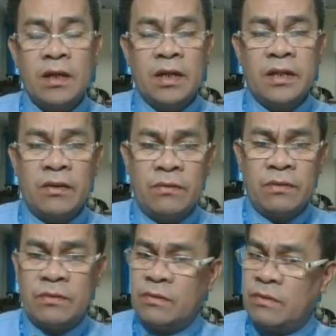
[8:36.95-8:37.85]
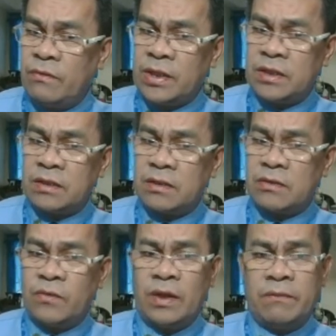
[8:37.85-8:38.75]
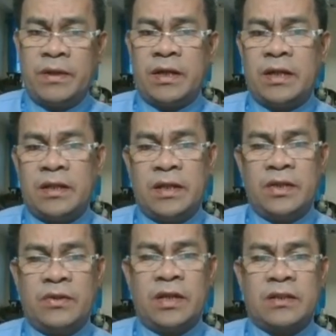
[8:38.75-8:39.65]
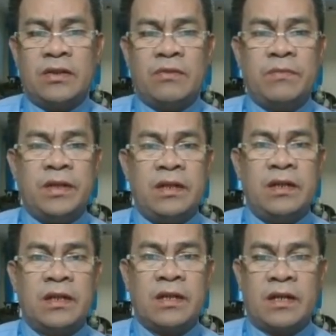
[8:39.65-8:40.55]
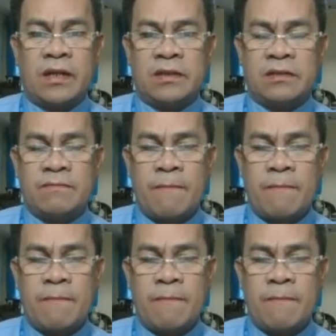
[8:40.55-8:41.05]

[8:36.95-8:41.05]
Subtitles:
Now, what will be the unit of the current?